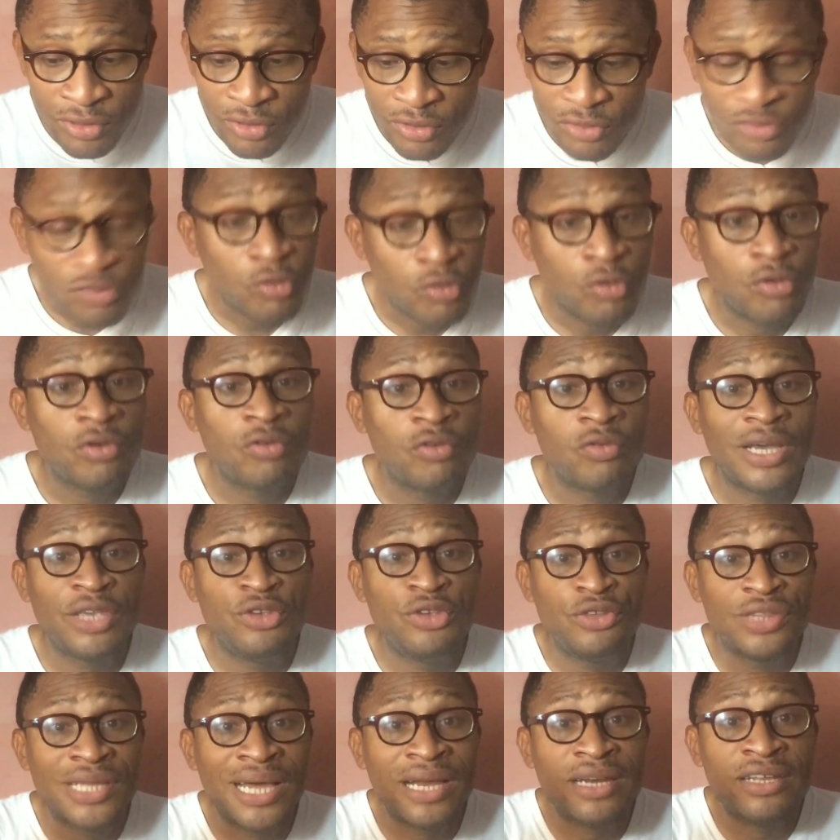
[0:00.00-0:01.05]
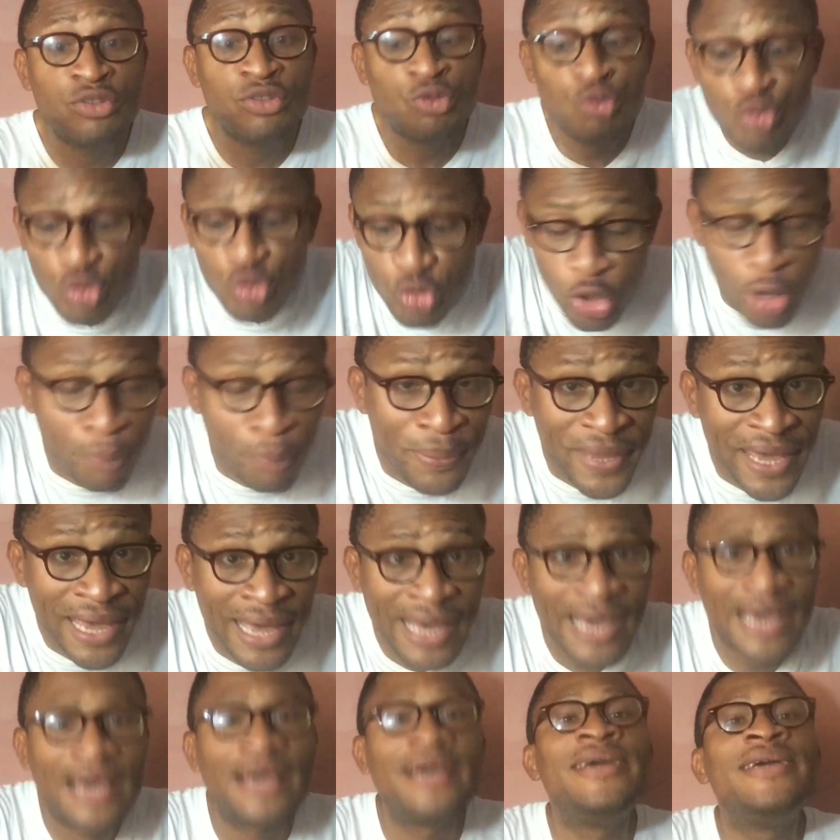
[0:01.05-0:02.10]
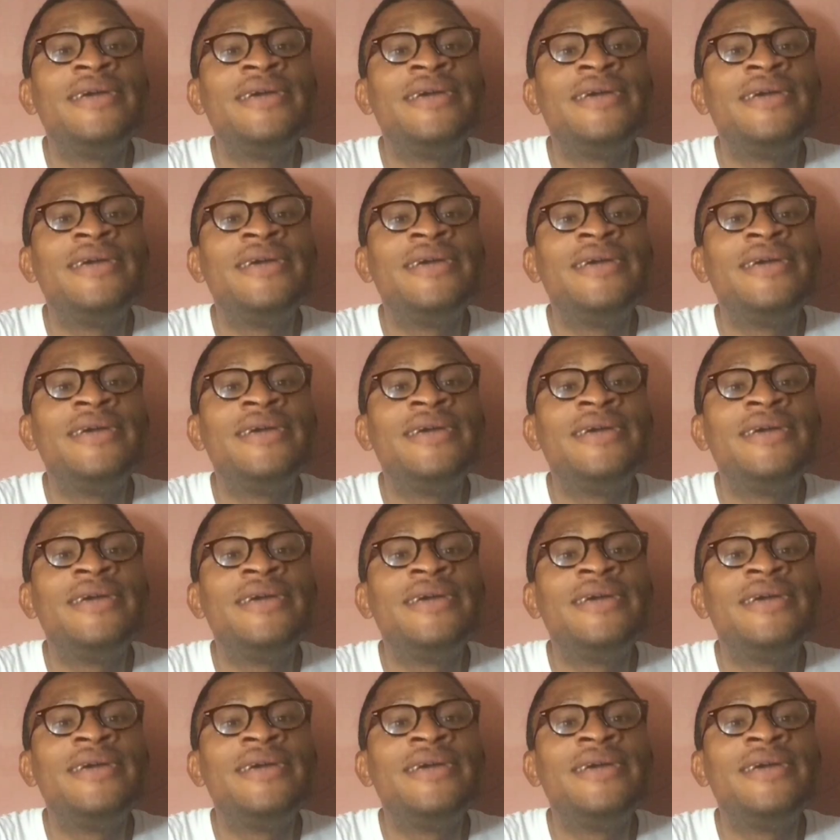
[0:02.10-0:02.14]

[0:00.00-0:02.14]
So when you tell it to stop here,